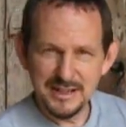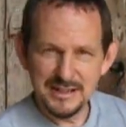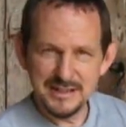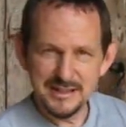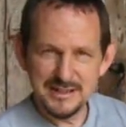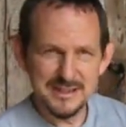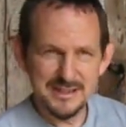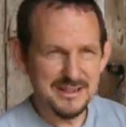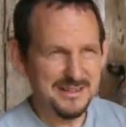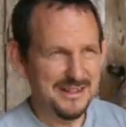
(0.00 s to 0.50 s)

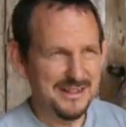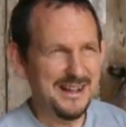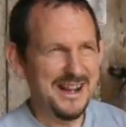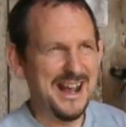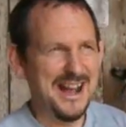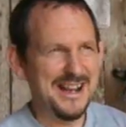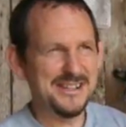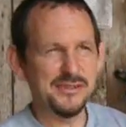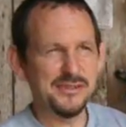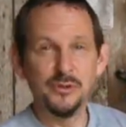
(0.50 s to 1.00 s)
and
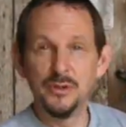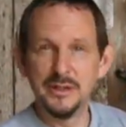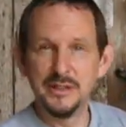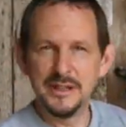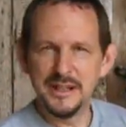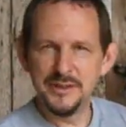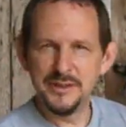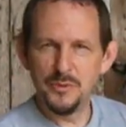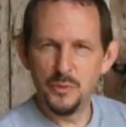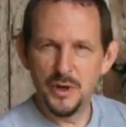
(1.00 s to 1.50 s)
as
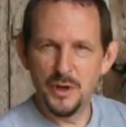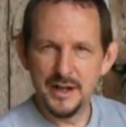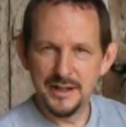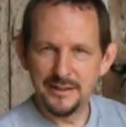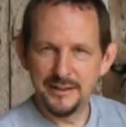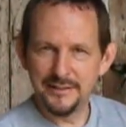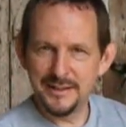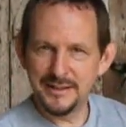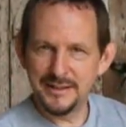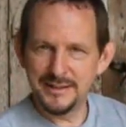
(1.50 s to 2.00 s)
all the other
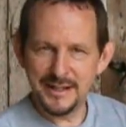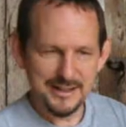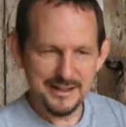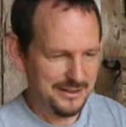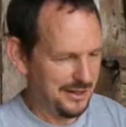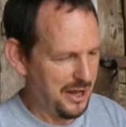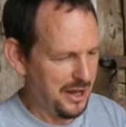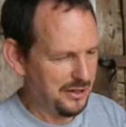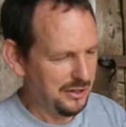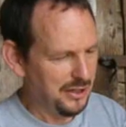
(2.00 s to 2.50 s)
wines they
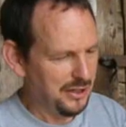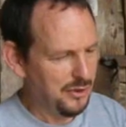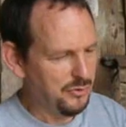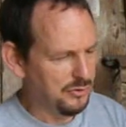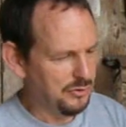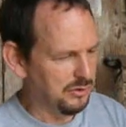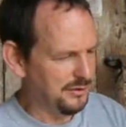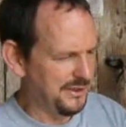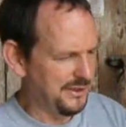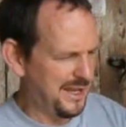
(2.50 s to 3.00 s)
take a
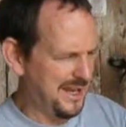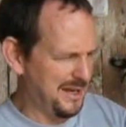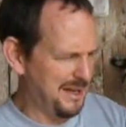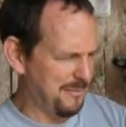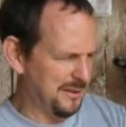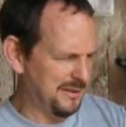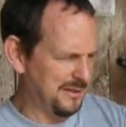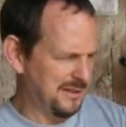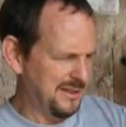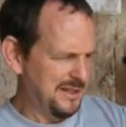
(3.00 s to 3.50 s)
local
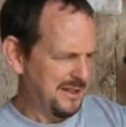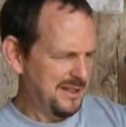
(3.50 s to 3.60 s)
name.